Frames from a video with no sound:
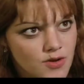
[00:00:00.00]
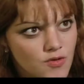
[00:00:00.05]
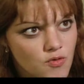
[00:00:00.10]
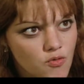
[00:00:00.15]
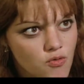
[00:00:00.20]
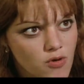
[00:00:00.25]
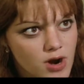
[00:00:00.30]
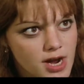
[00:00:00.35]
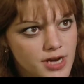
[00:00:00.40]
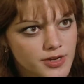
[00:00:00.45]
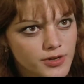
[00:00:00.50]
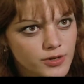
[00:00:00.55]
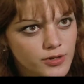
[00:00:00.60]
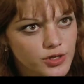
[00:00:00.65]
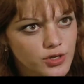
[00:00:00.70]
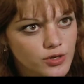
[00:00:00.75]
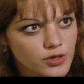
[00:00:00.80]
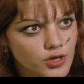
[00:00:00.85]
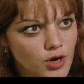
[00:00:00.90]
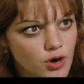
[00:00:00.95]
are stalked by the
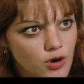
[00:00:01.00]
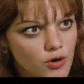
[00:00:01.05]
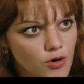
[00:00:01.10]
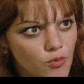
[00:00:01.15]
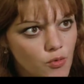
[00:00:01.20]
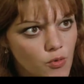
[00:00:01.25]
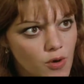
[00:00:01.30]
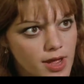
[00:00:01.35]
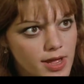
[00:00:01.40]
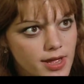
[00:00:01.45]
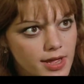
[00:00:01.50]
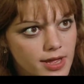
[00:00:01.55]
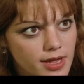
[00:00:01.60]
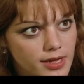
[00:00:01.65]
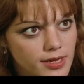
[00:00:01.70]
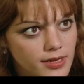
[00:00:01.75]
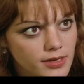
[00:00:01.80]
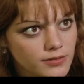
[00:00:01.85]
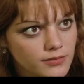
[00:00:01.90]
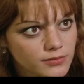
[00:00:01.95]
mad crazed
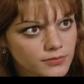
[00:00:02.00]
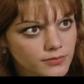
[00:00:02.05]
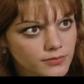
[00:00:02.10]
killer,